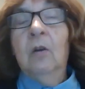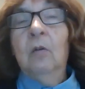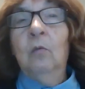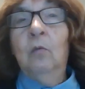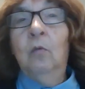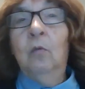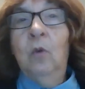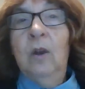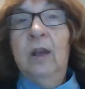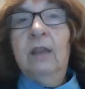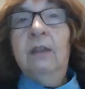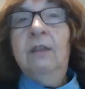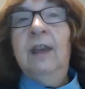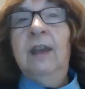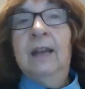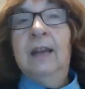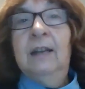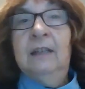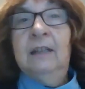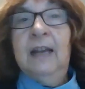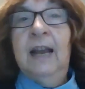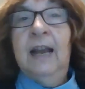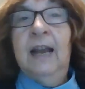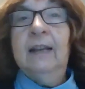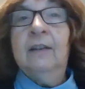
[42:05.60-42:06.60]
with
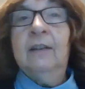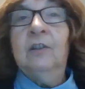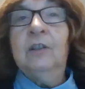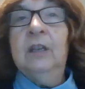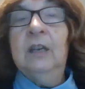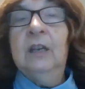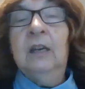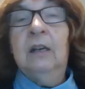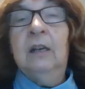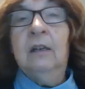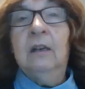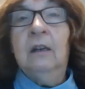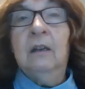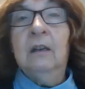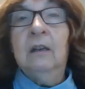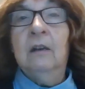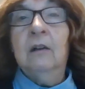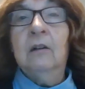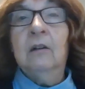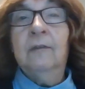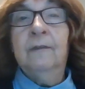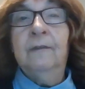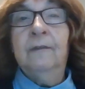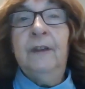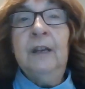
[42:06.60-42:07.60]
ataxia
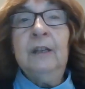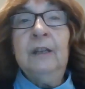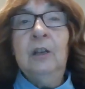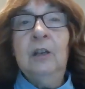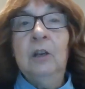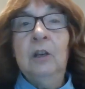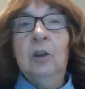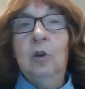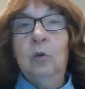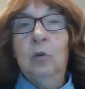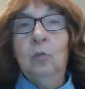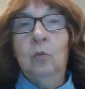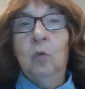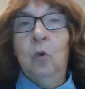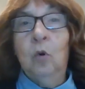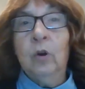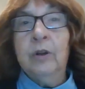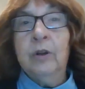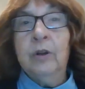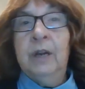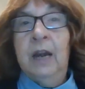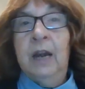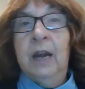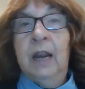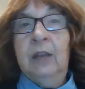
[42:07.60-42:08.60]
affecting
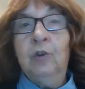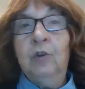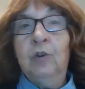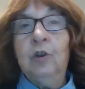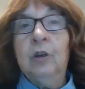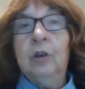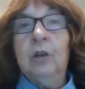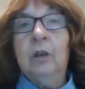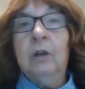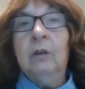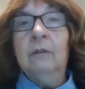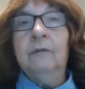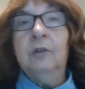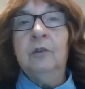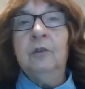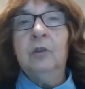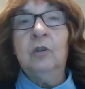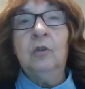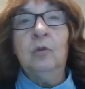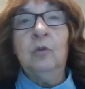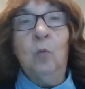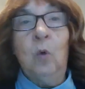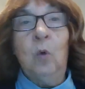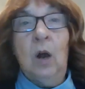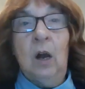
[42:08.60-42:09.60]
coordination of
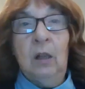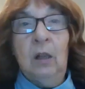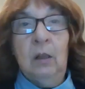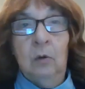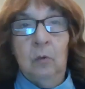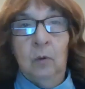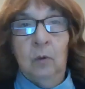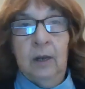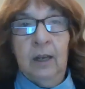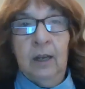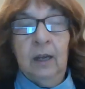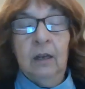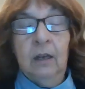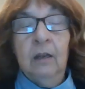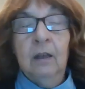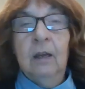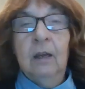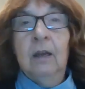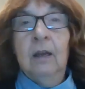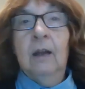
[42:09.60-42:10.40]
swallowing.